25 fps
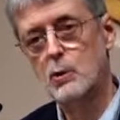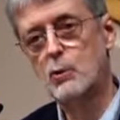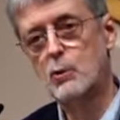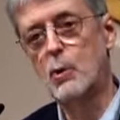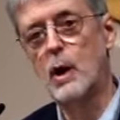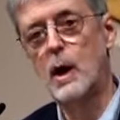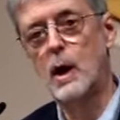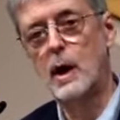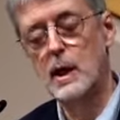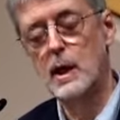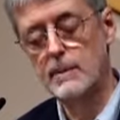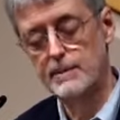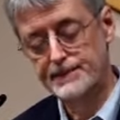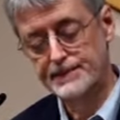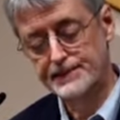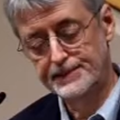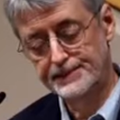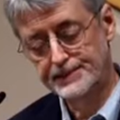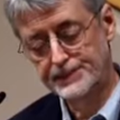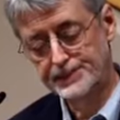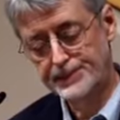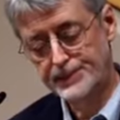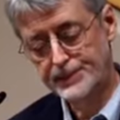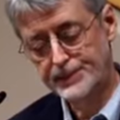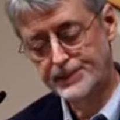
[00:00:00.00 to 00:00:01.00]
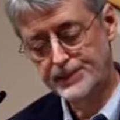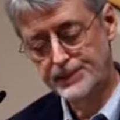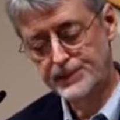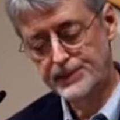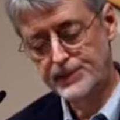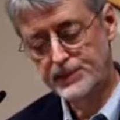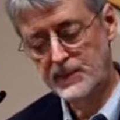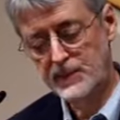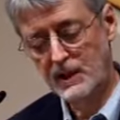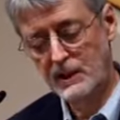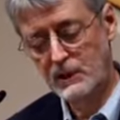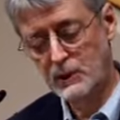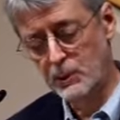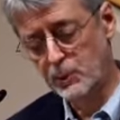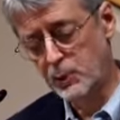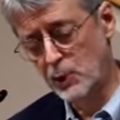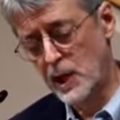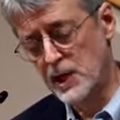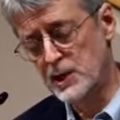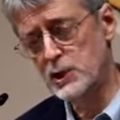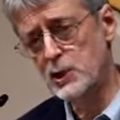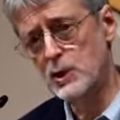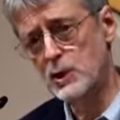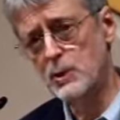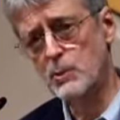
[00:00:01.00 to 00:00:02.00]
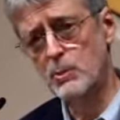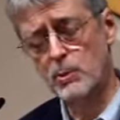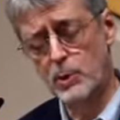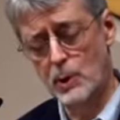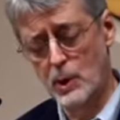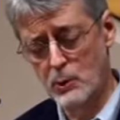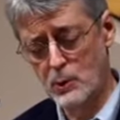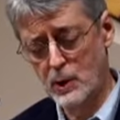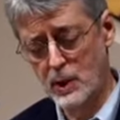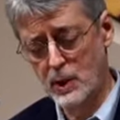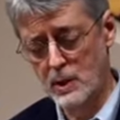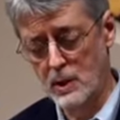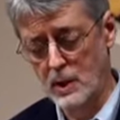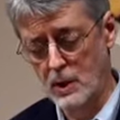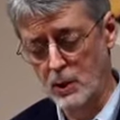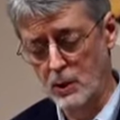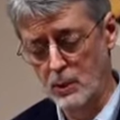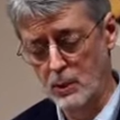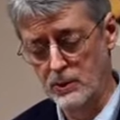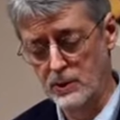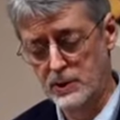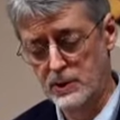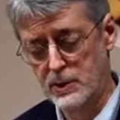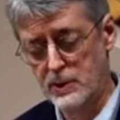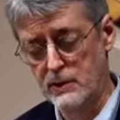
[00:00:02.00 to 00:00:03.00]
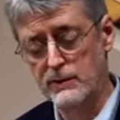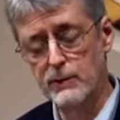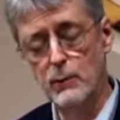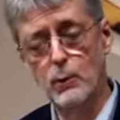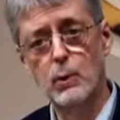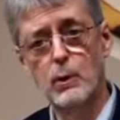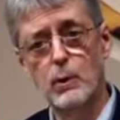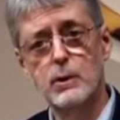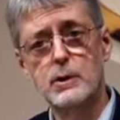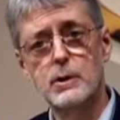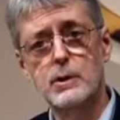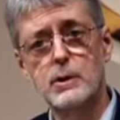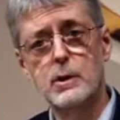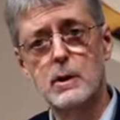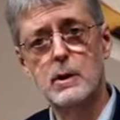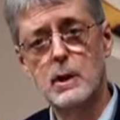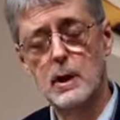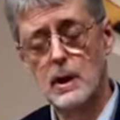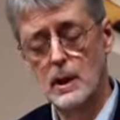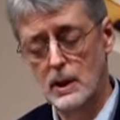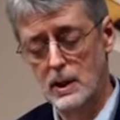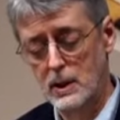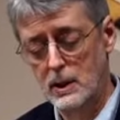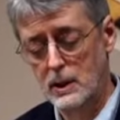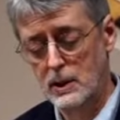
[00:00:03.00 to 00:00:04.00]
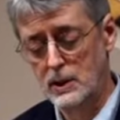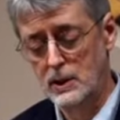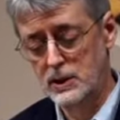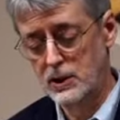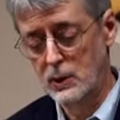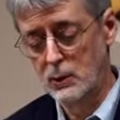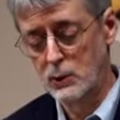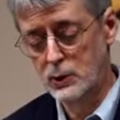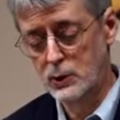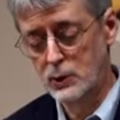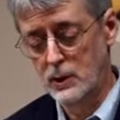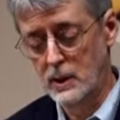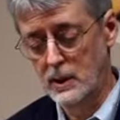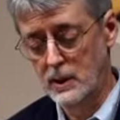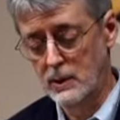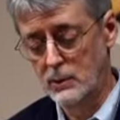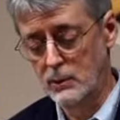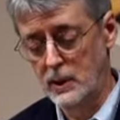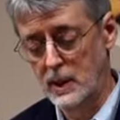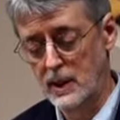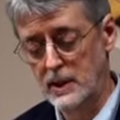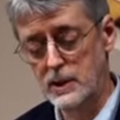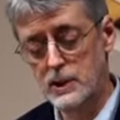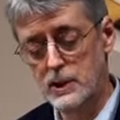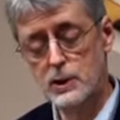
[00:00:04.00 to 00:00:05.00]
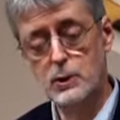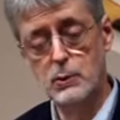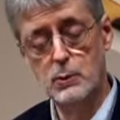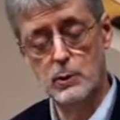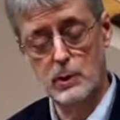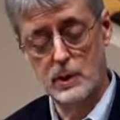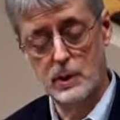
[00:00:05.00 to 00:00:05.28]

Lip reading: Crime, depression, broken homes, divorce, social unrest,